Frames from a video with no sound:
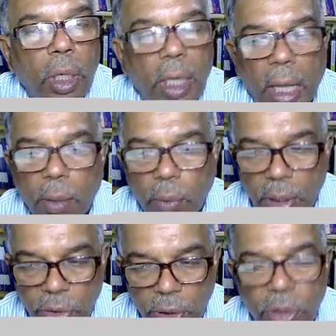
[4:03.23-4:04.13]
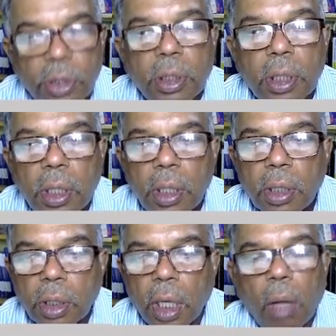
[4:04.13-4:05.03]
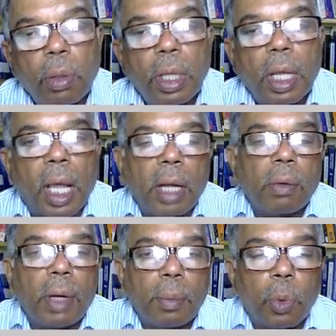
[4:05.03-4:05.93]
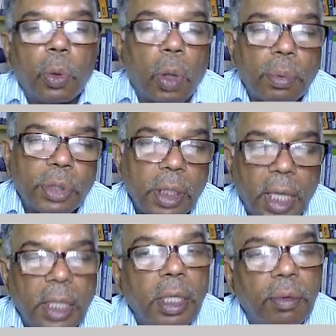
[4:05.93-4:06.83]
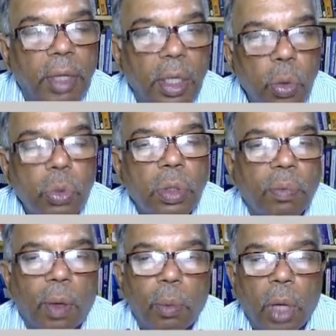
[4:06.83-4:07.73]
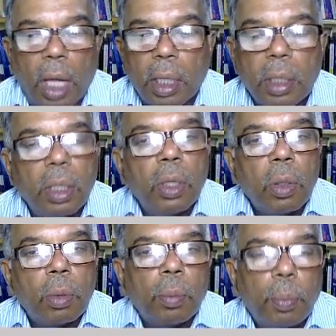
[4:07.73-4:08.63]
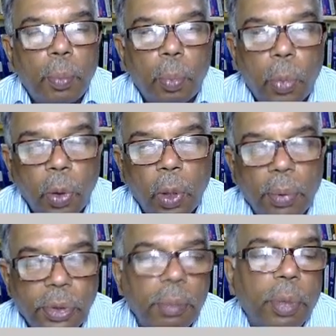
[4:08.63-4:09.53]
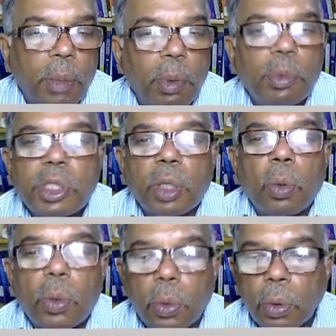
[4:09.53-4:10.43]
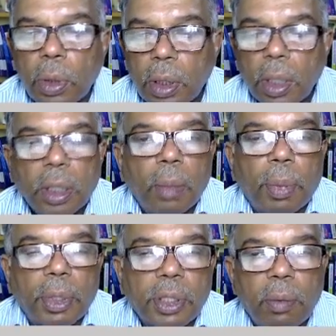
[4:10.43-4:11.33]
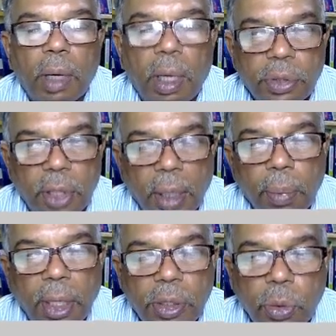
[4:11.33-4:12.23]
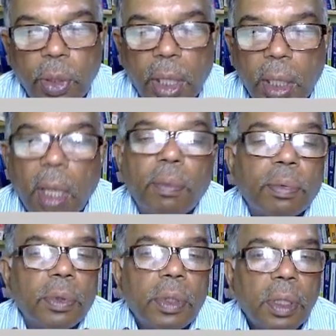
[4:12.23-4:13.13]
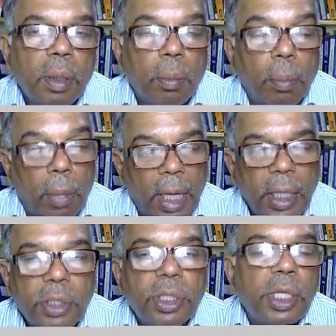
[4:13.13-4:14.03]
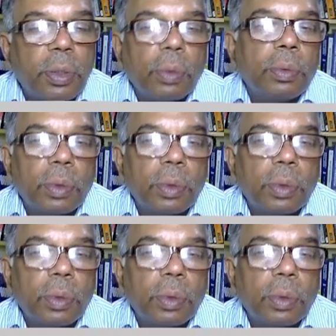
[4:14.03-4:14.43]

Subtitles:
calculations. Then how do you calculate put option? Either we can use a formula, put option premium is equal to the present value of strike price into N of minus D2